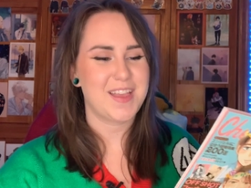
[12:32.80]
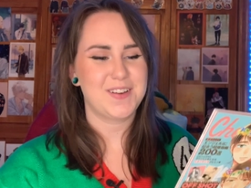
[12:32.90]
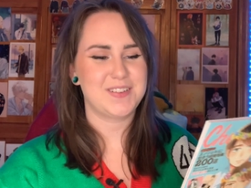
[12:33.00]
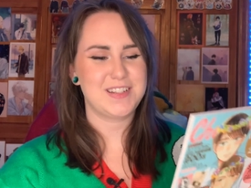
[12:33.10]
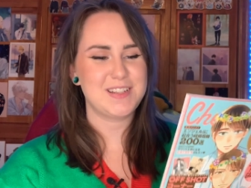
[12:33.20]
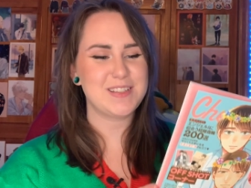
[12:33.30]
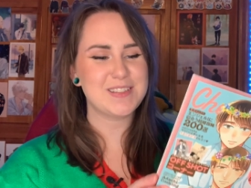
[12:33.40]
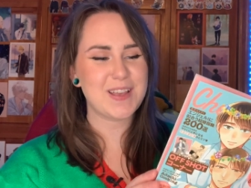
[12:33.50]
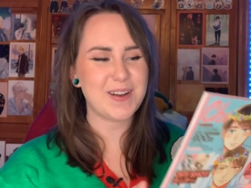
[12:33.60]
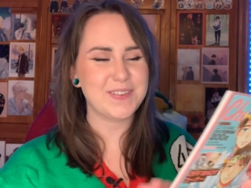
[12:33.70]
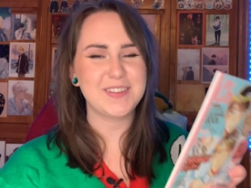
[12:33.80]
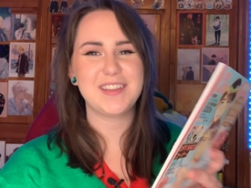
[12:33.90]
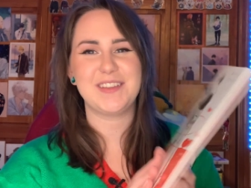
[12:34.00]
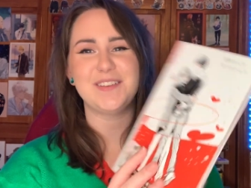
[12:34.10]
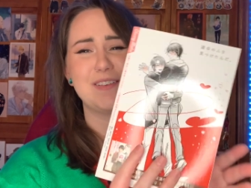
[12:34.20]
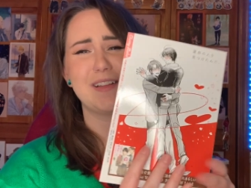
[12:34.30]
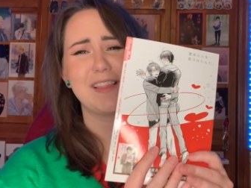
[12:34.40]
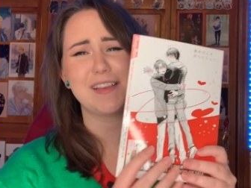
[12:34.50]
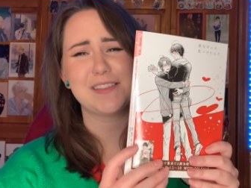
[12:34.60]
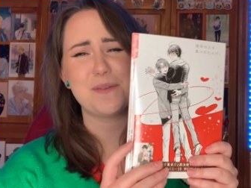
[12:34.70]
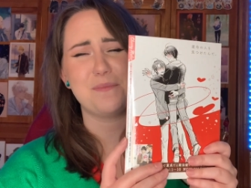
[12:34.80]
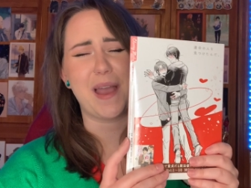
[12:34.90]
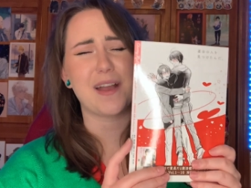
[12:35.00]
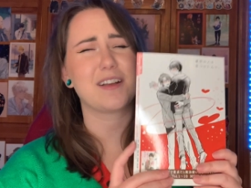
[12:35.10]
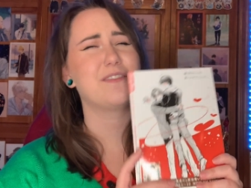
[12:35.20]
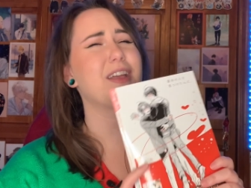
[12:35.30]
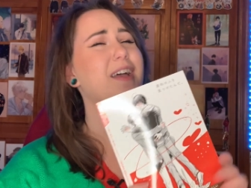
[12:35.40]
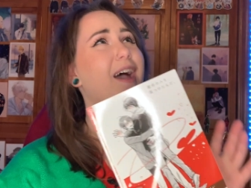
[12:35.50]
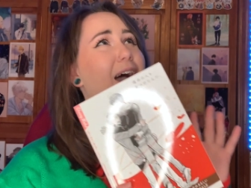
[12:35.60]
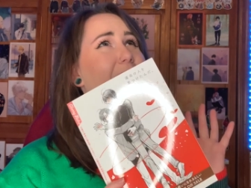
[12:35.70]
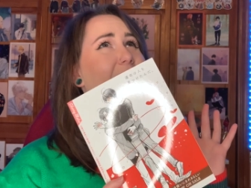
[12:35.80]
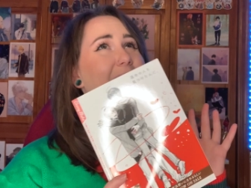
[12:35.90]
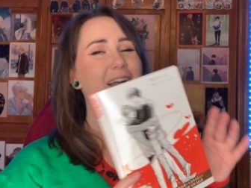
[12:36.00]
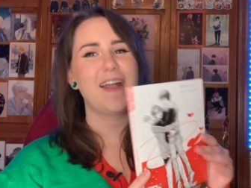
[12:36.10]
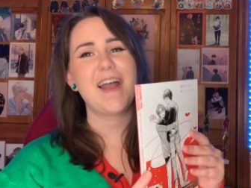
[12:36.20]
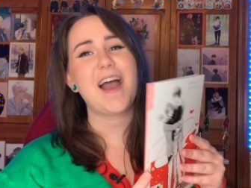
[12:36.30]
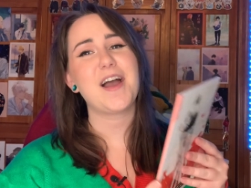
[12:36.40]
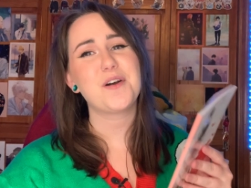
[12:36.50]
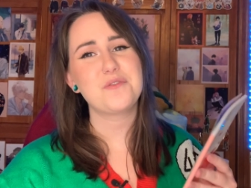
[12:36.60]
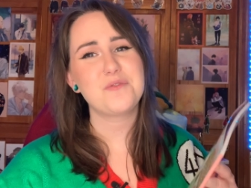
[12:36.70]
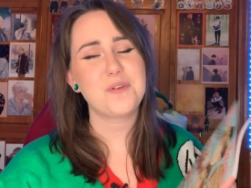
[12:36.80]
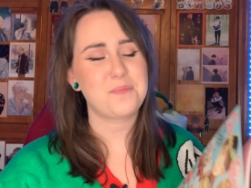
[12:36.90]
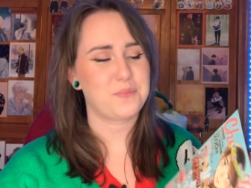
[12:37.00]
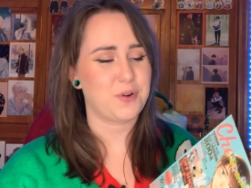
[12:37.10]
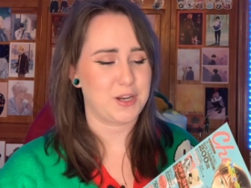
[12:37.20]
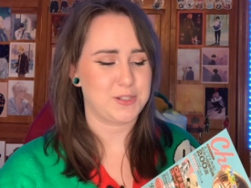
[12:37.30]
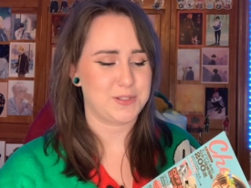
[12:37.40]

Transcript: which is so cute. like, the back of it, how precious